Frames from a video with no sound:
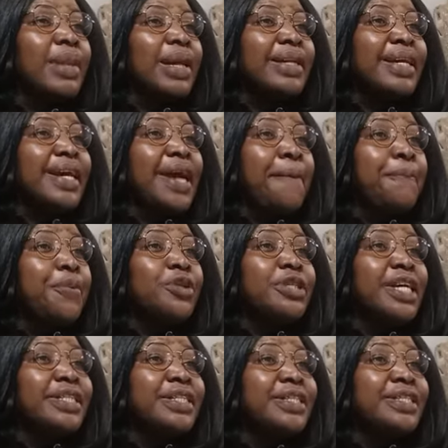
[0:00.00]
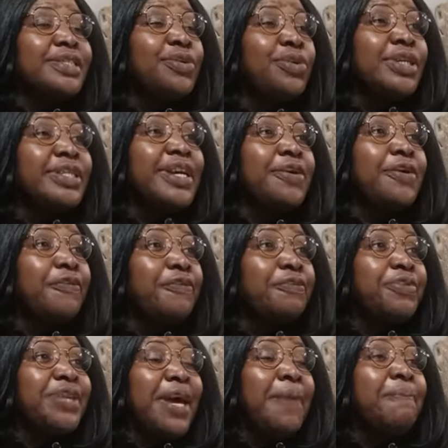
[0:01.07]
They can process this too, instead
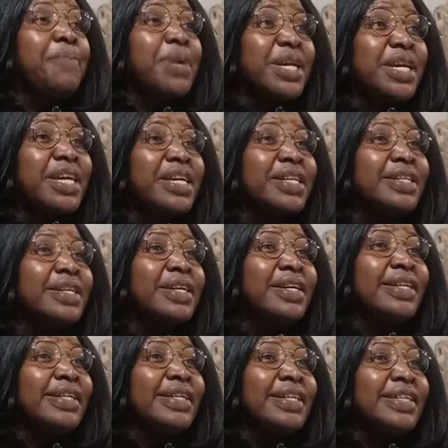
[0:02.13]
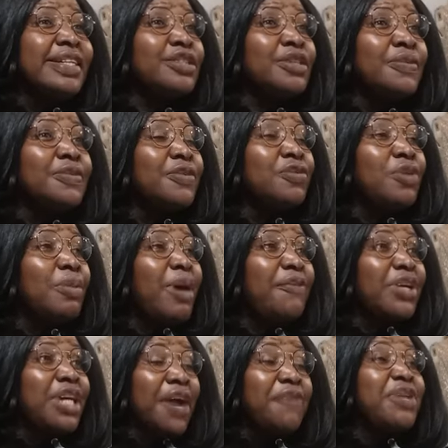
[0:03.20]
of them bringing the something from
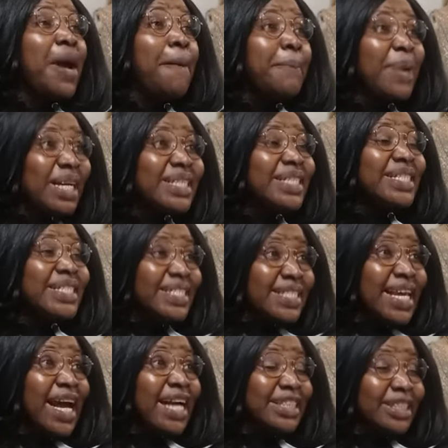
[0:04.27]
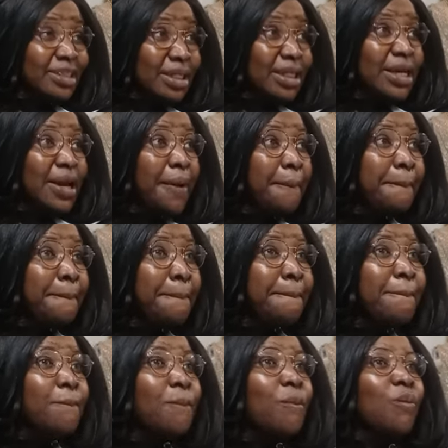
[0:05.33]
Africa. If they are planting it here, actually.
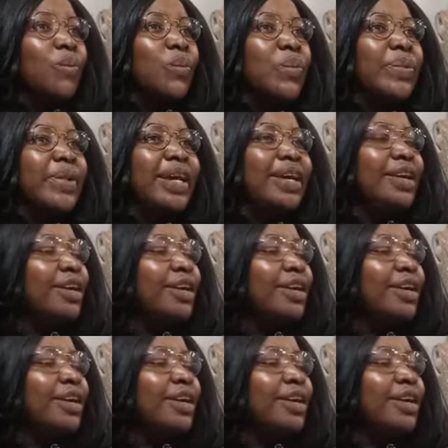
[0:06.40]
A